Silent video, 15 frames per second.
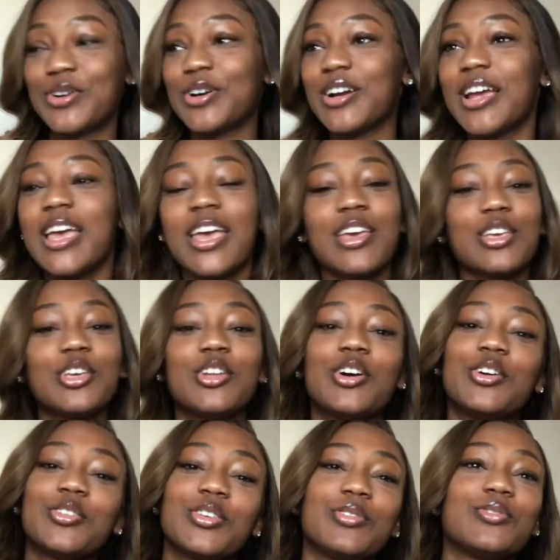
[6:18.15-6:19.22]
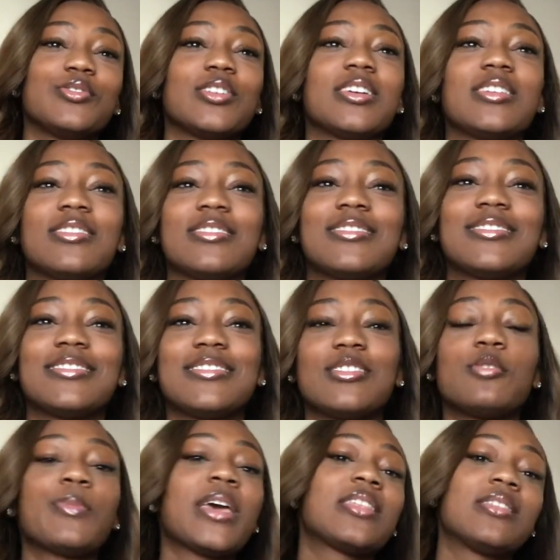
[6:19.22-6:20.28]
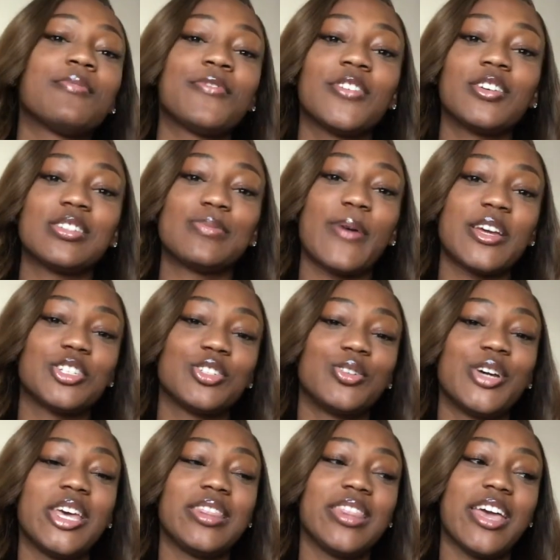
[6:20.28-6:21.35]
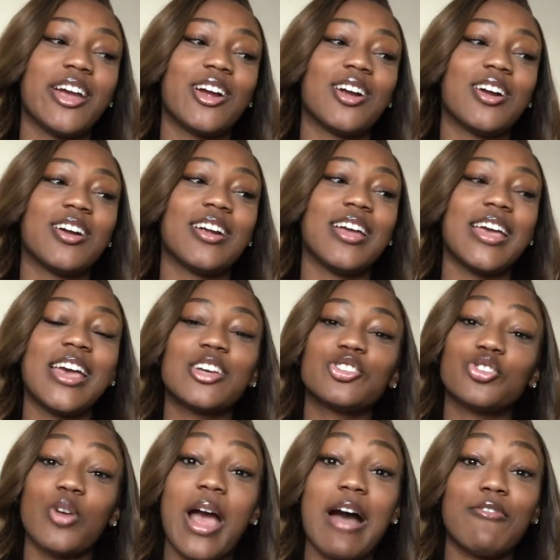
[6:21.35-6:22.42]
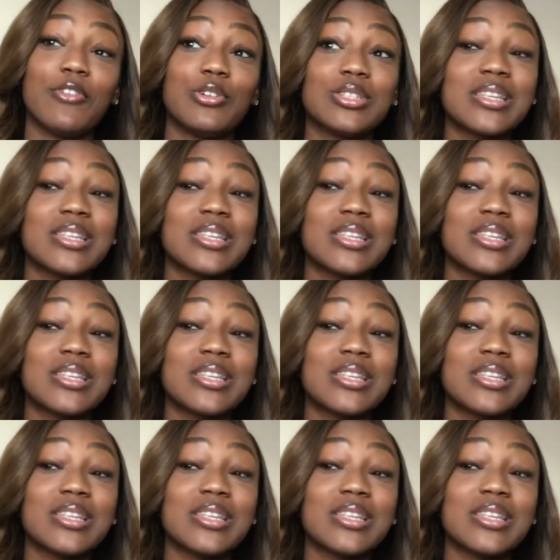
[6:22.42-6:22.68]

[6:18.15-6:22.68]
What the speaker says: Or, you know, you make them feel special in their travel.